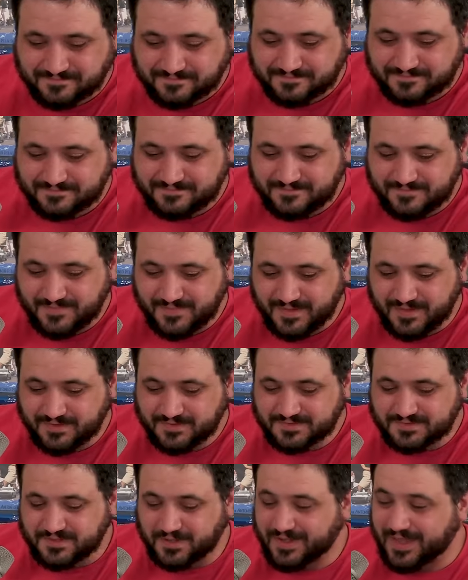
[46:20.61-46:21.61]
skin.
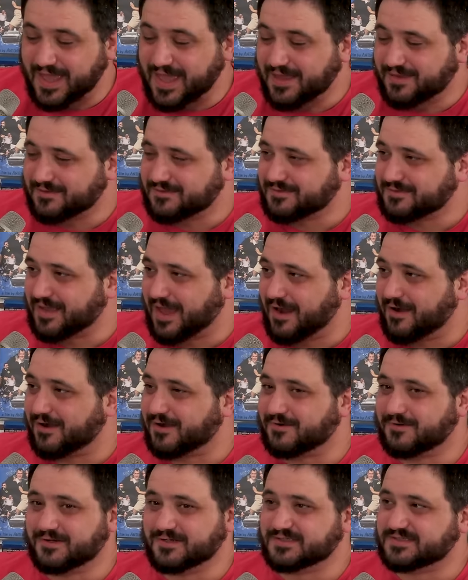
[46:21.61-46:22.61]
So yeah,
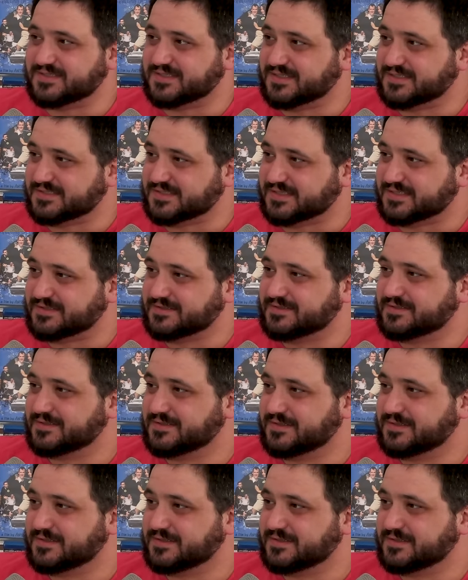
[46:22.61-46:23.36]
Aragorn sees it,